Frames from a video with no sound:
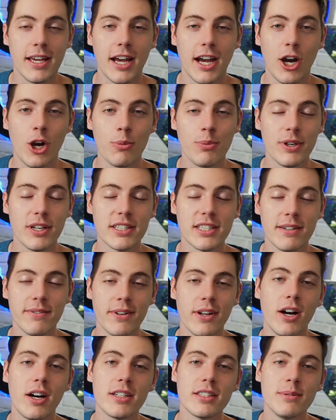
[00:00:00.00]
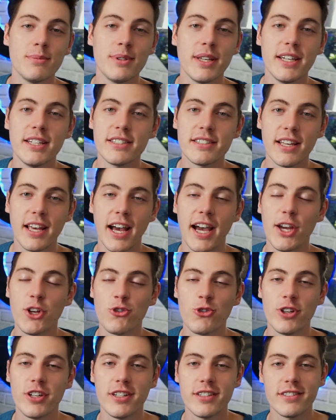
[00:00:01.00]
I hope you guys have an awesome day, stay
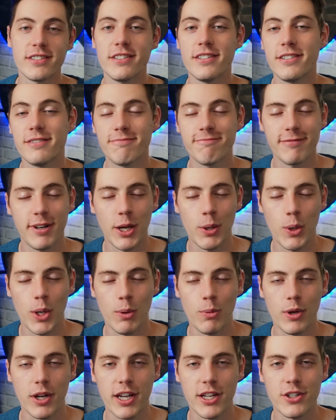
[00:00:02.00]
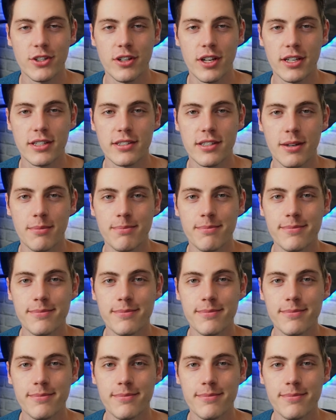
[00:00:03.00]
hydrated, and I will catch you next time.